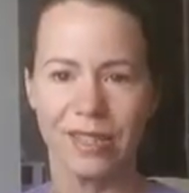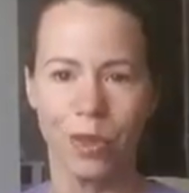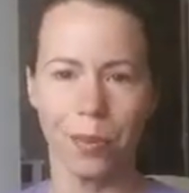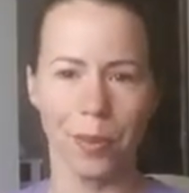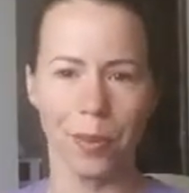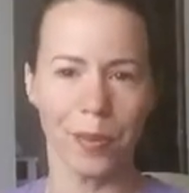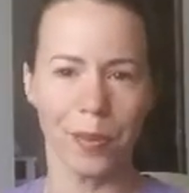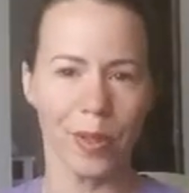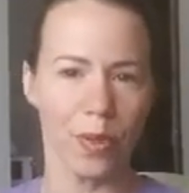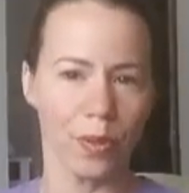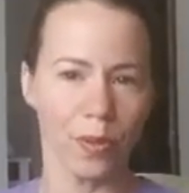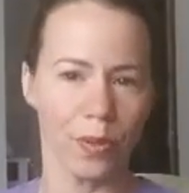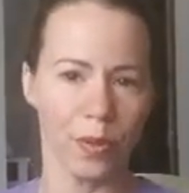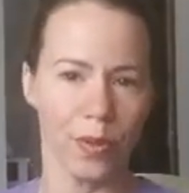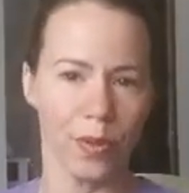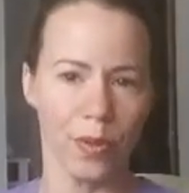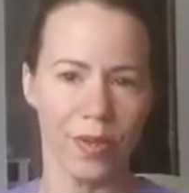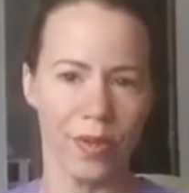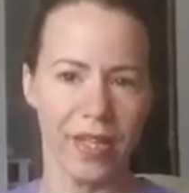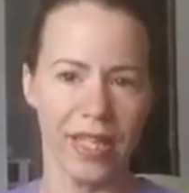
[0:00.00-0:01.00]
So I'm going to be going
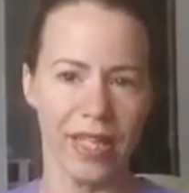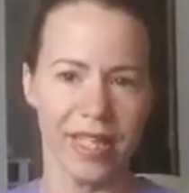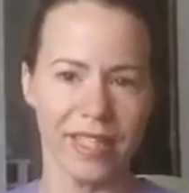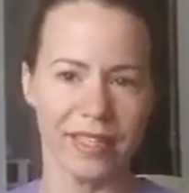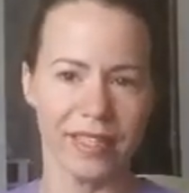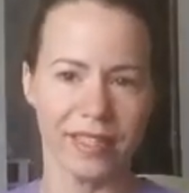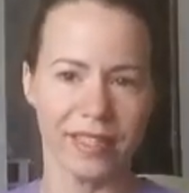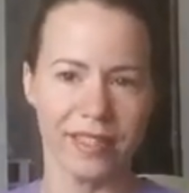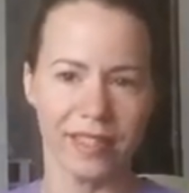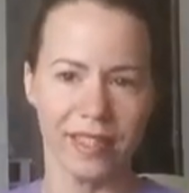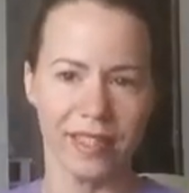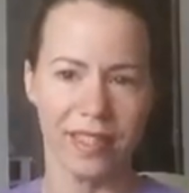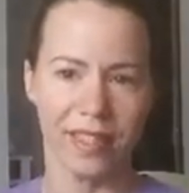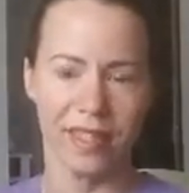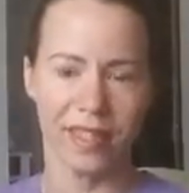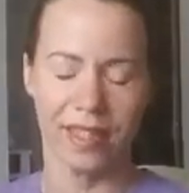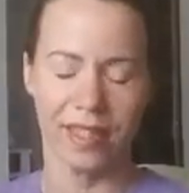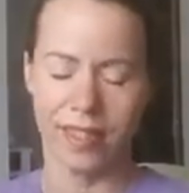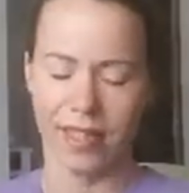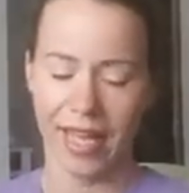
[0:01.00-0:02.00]
through this
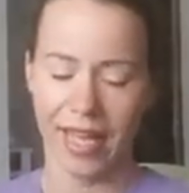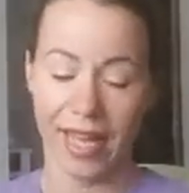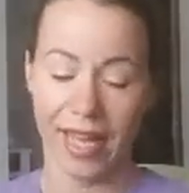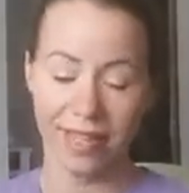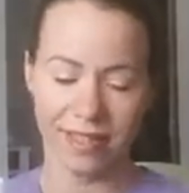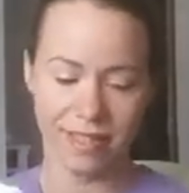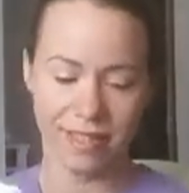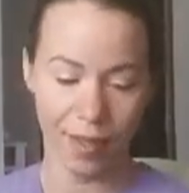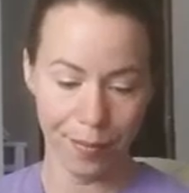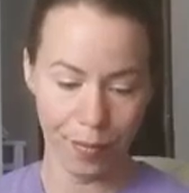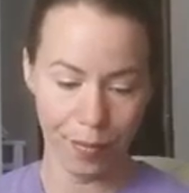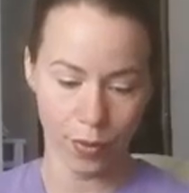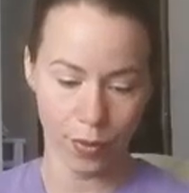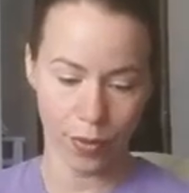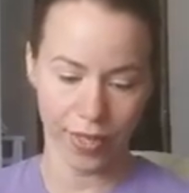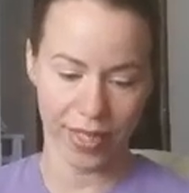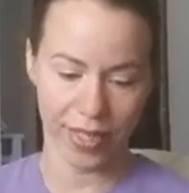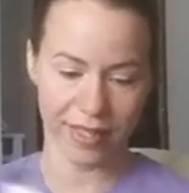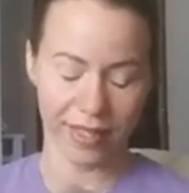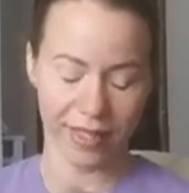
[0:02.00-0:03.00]
at some
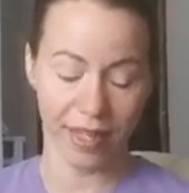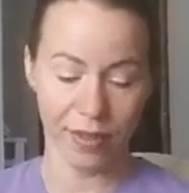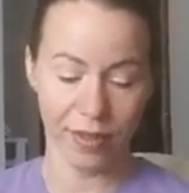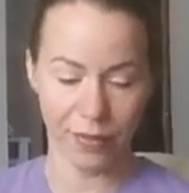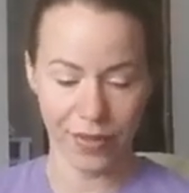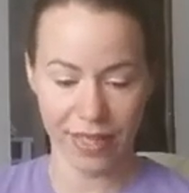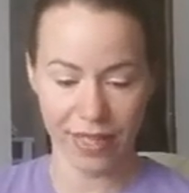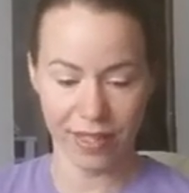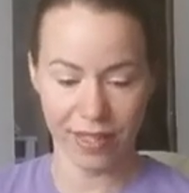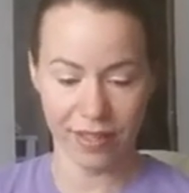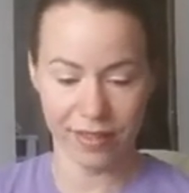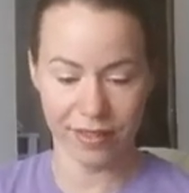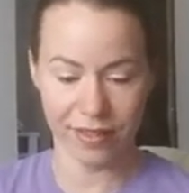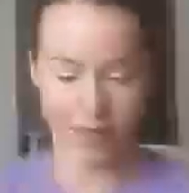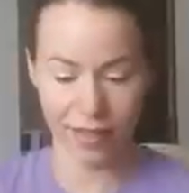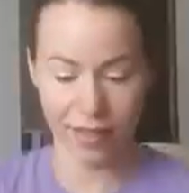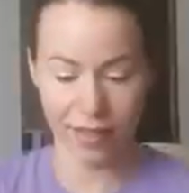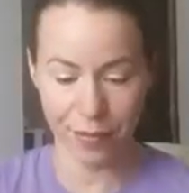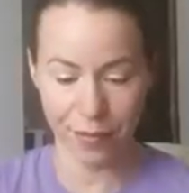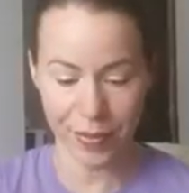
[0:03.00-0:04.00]
point. I don't think it's
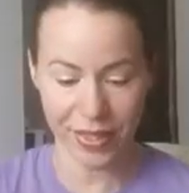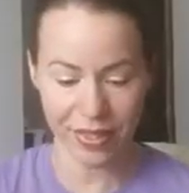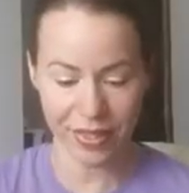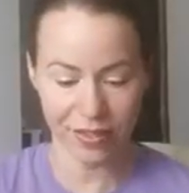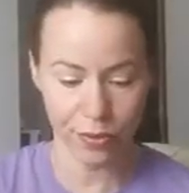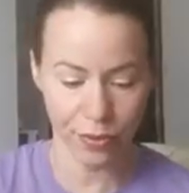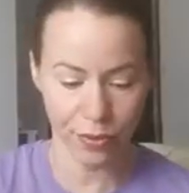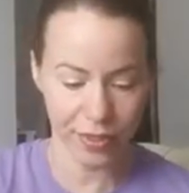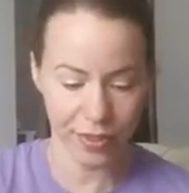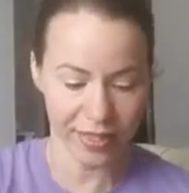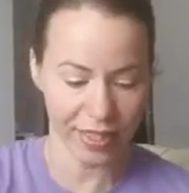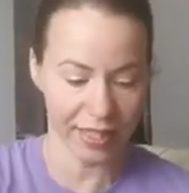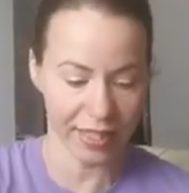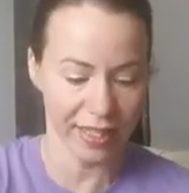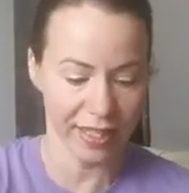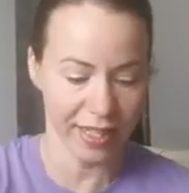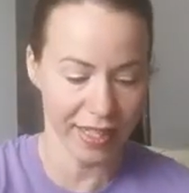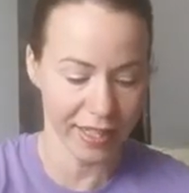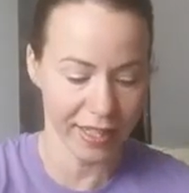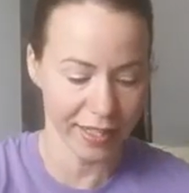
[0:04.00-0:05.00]
going to be as soon as I'd
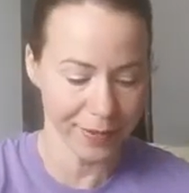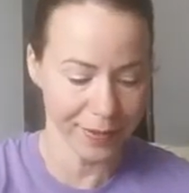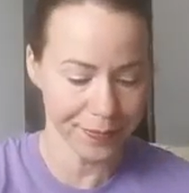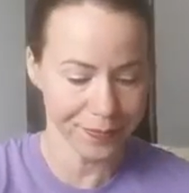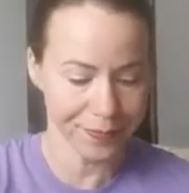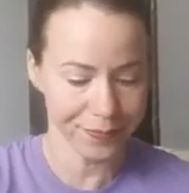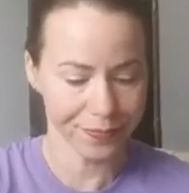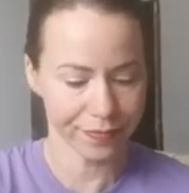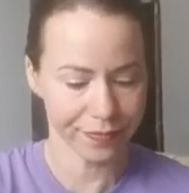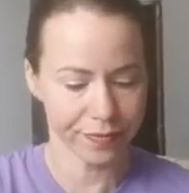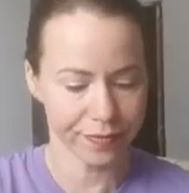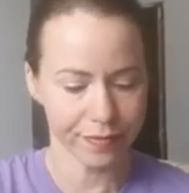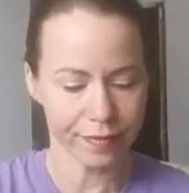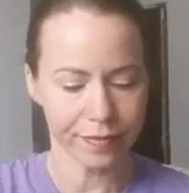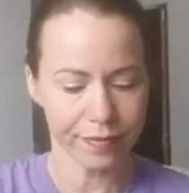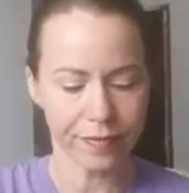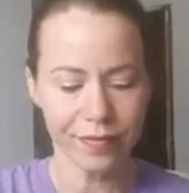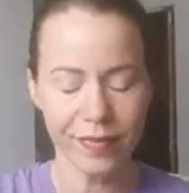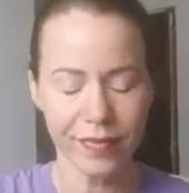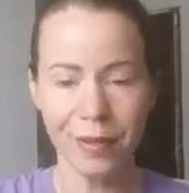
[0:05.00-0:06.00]
like,
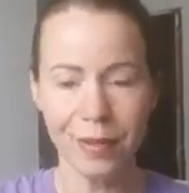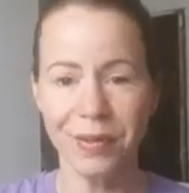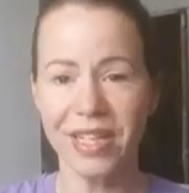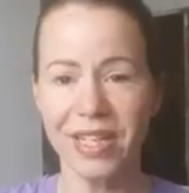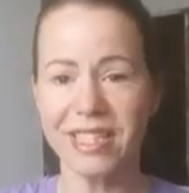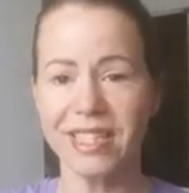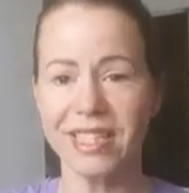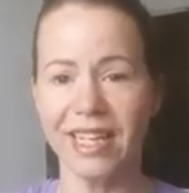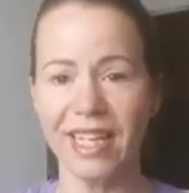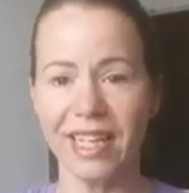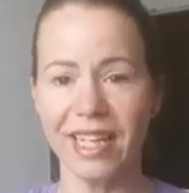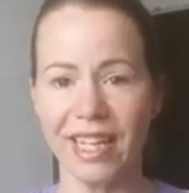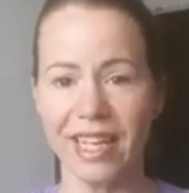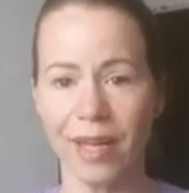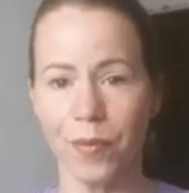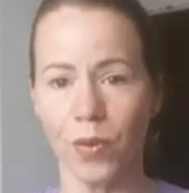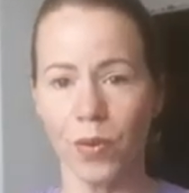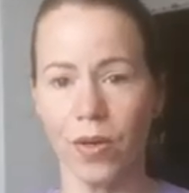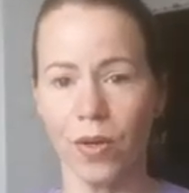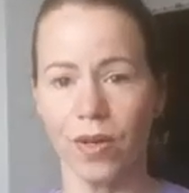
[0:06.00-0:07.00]
because I need to
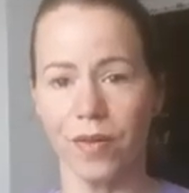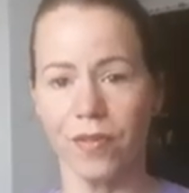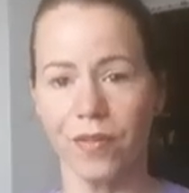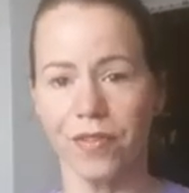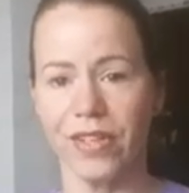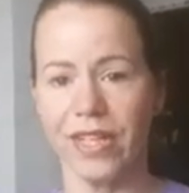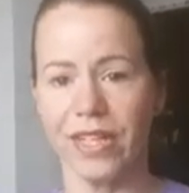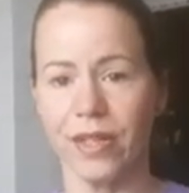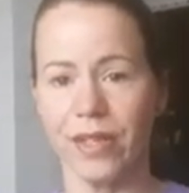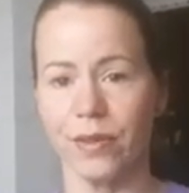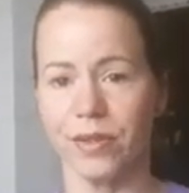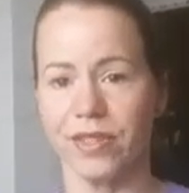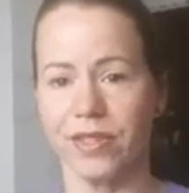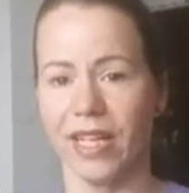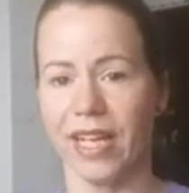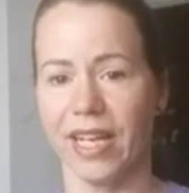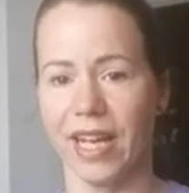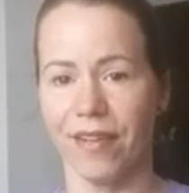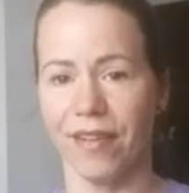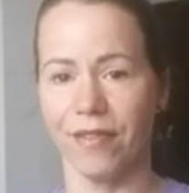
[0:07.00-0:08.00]
get more videos.
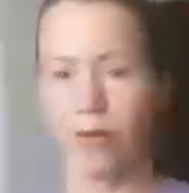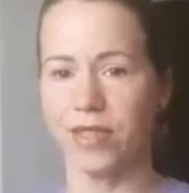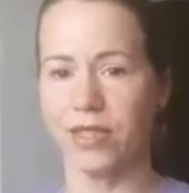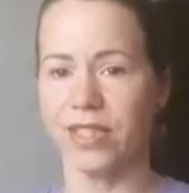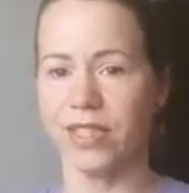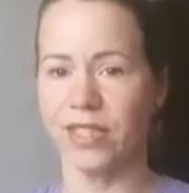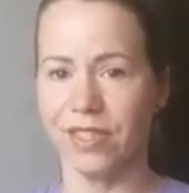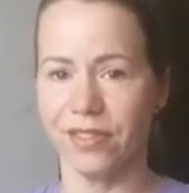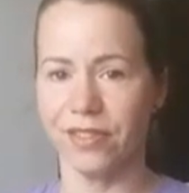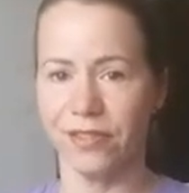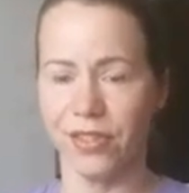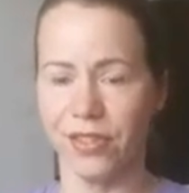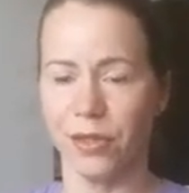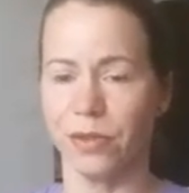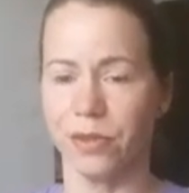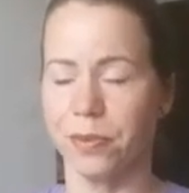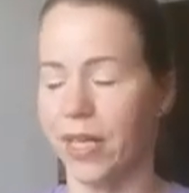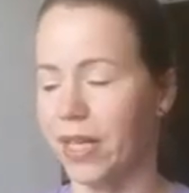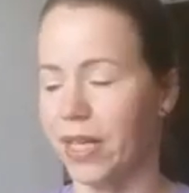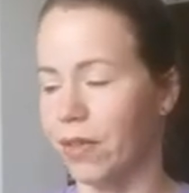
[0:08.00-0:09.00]
Like, I have a whole series of
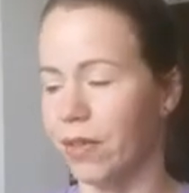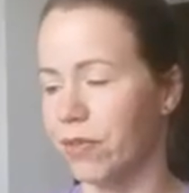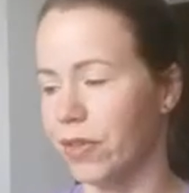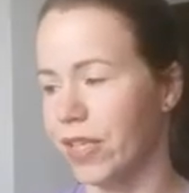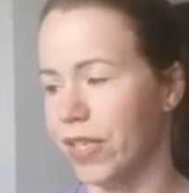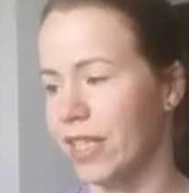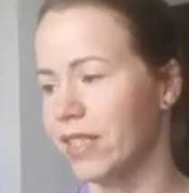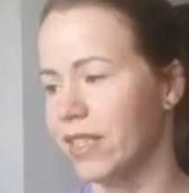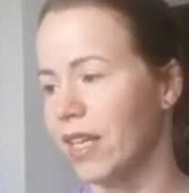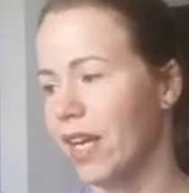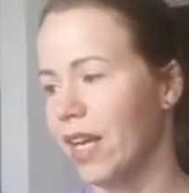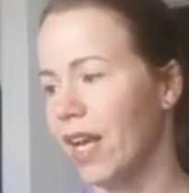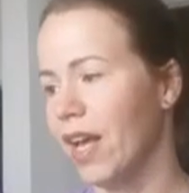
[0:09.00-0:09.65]
videos planned out for you guys.